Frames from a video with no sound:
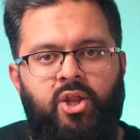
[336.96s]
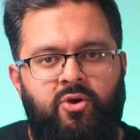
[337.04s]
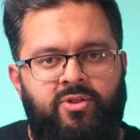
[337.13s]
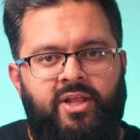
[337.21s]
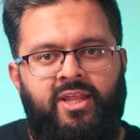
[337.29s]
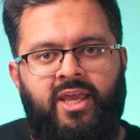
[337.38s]
know
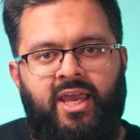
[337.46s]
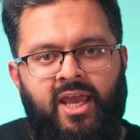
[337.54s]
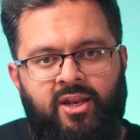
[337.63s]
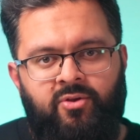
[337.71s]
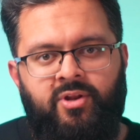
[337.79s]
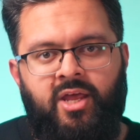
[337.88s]
that they
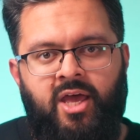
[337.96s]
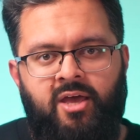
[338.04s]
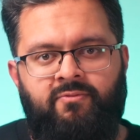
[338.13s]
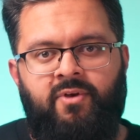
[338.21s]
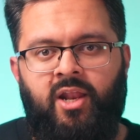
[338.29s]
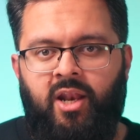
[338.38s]
cannot
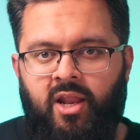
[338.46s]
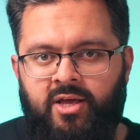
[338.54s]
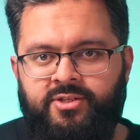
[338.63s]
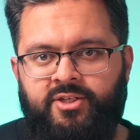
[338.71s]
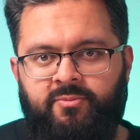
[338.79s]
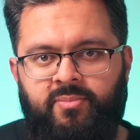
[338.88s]
have a
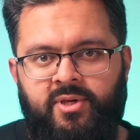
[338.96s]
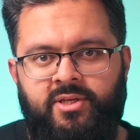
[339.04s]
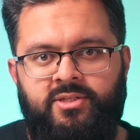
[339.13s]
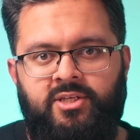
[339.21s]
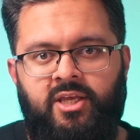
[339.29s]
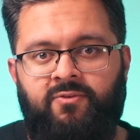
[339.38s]
lasting
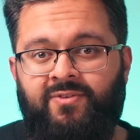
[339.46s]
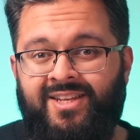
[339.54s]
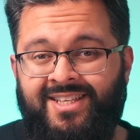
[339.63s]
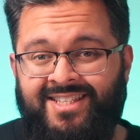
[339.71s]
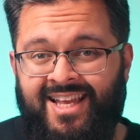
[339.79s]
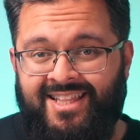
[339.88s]
peace if it
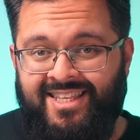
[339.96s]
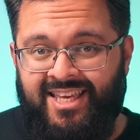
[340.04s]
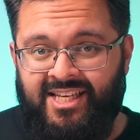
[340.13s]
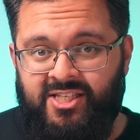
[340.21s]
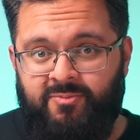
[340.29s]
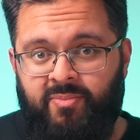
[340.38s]
is at the
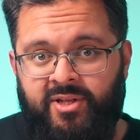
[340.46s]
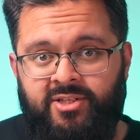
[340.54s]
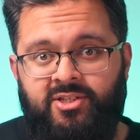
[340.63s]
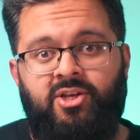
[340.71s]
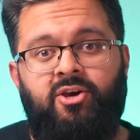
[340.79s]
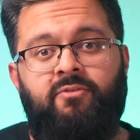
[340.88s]

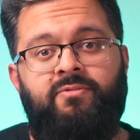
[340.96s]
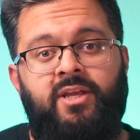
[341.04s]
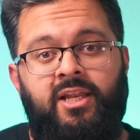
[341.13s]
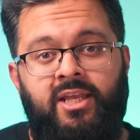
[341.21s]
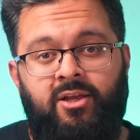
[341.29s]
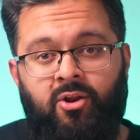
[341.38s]
expense of the
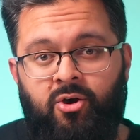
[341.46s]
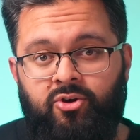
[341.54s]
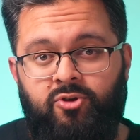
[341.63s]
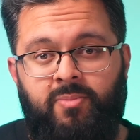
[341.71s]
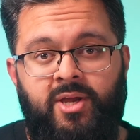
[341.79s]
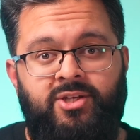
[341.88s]
illegal
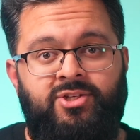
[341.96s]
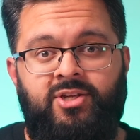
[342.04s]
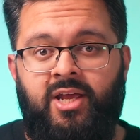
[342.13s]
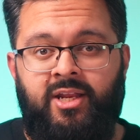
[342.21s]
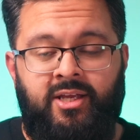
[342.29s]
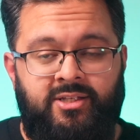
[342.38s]
occupation,
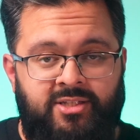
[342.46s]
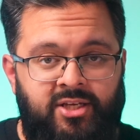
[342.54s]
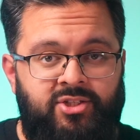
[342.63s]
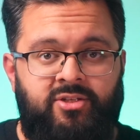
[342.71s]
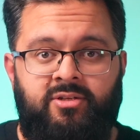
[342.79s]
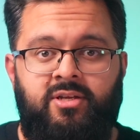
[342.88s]

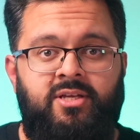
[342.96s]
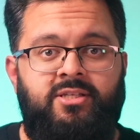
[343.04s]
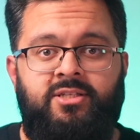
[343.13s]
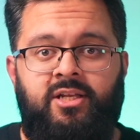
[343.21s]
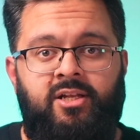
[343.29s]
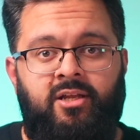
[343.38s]
annexation,
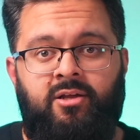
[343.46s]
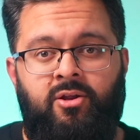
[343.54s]
settler